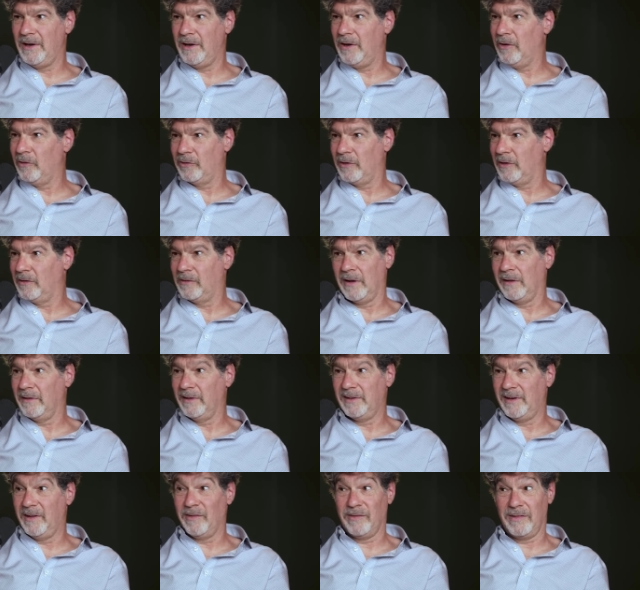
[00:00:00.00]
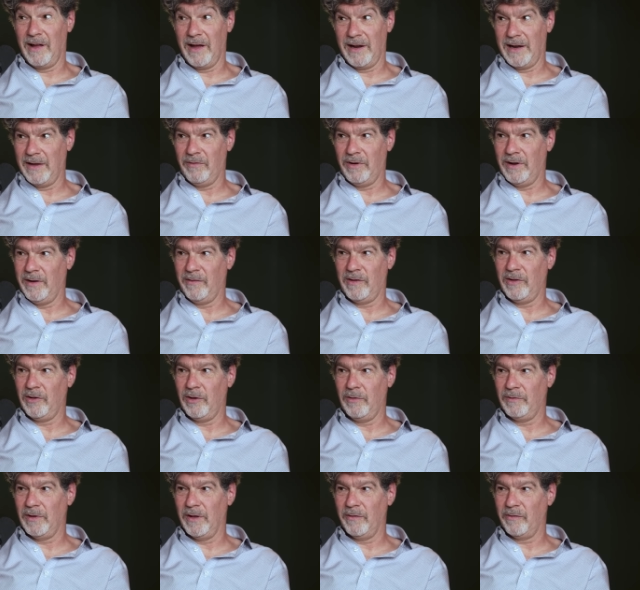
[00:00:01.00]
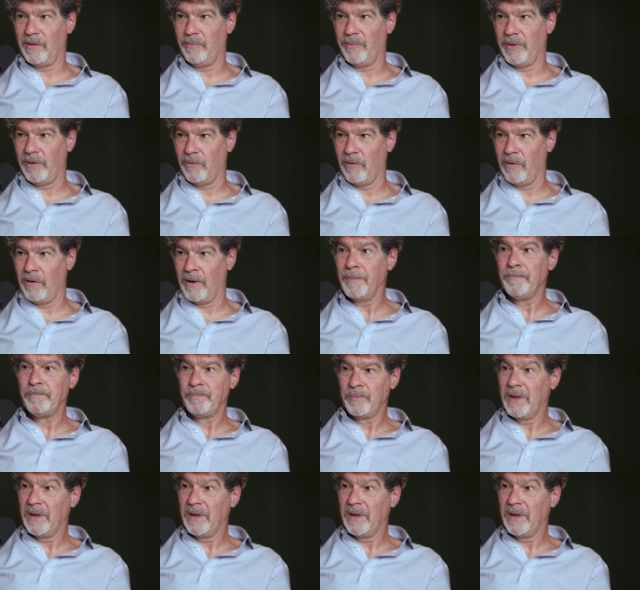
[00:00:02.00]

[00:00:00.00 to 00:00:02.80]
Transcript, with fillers: near tautology is not evidence that you've done something wrong.